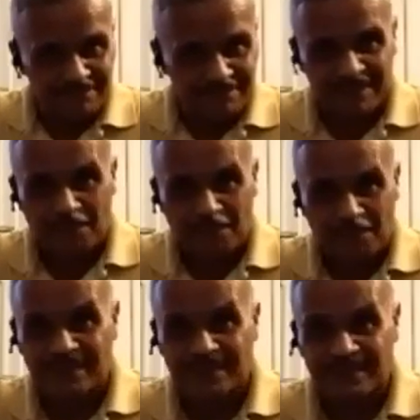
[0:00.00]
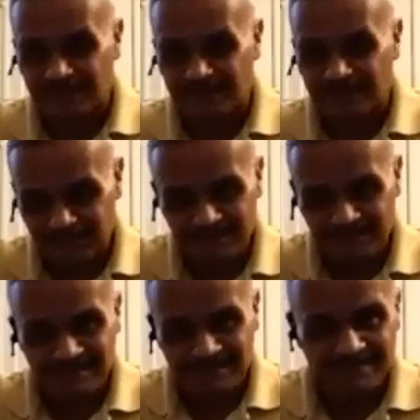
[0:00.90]
is a bass.
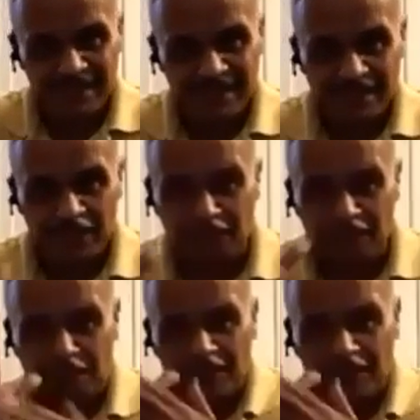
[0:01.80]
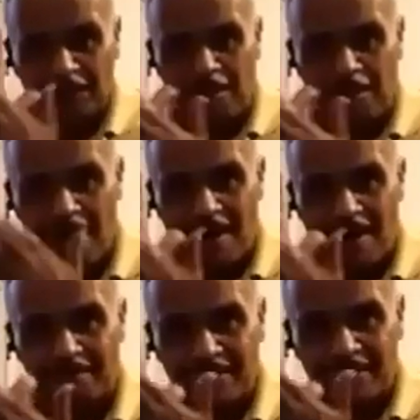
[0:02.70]
You're putting your palm
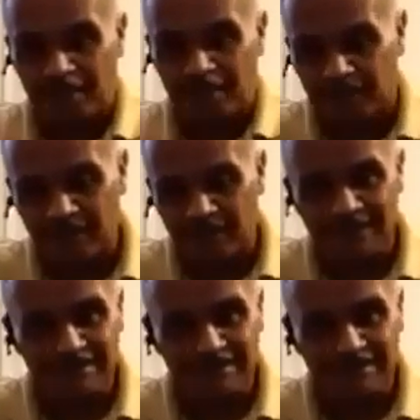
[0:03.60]
in the middle